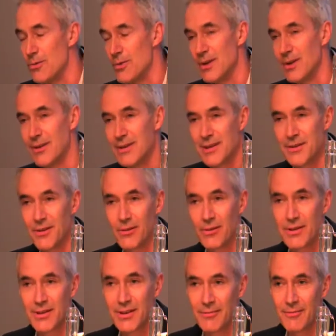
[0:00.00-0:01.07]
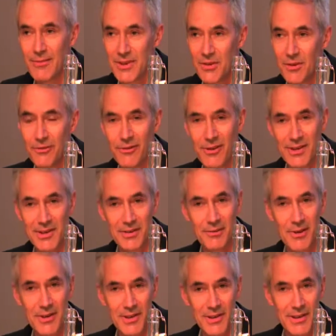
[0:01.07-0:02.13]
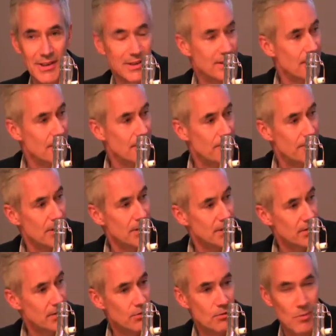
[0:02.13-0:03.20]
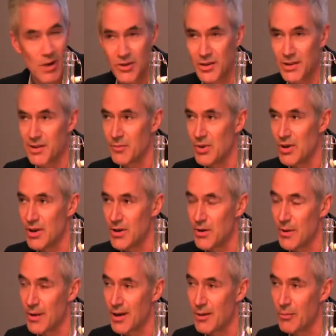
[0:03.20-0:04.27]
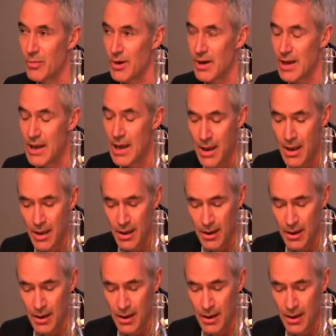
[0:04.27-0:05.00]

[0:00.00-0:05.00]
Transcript: you know, it's not for us to ask this stuff, it's too much, it's a burden on the company.